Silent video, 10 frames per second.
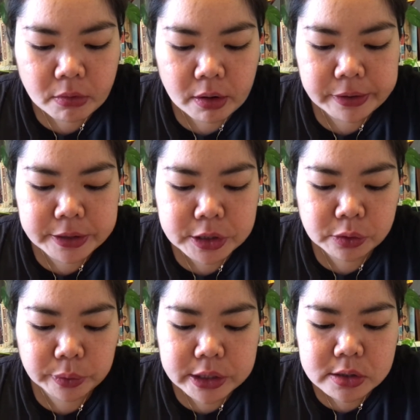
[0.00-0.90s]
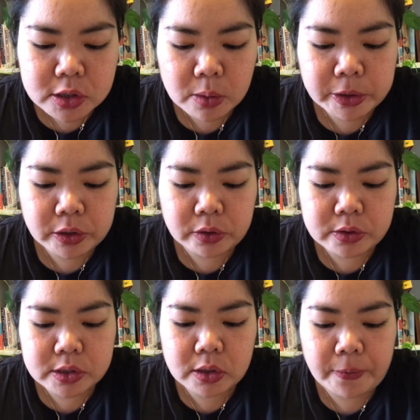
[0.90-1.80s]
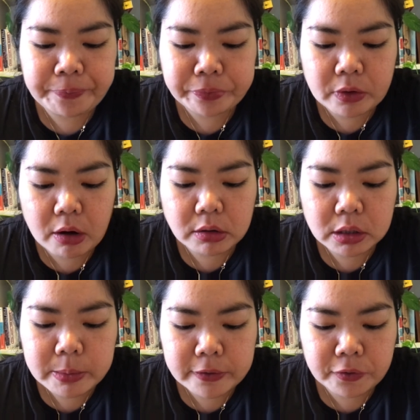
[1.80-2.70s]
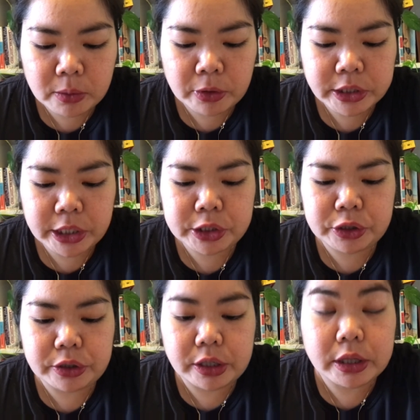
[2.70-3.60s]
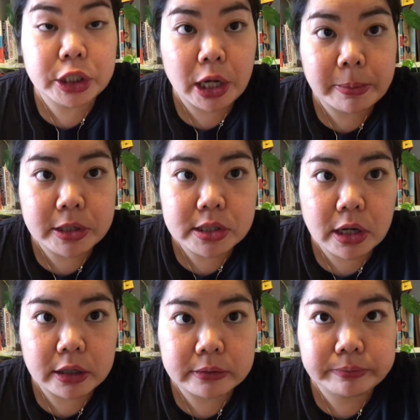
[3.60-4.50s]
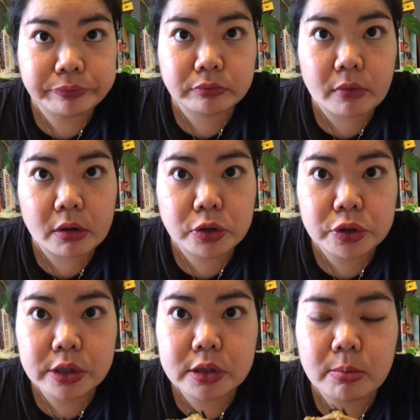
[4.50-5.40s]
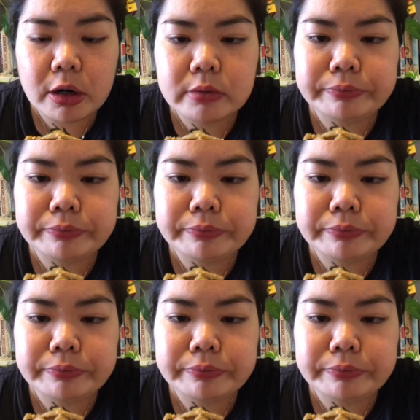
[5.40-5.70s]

These Korean soba noodles are a little bit firmer in texture than the Japanese kind. Don't you think so, Bart?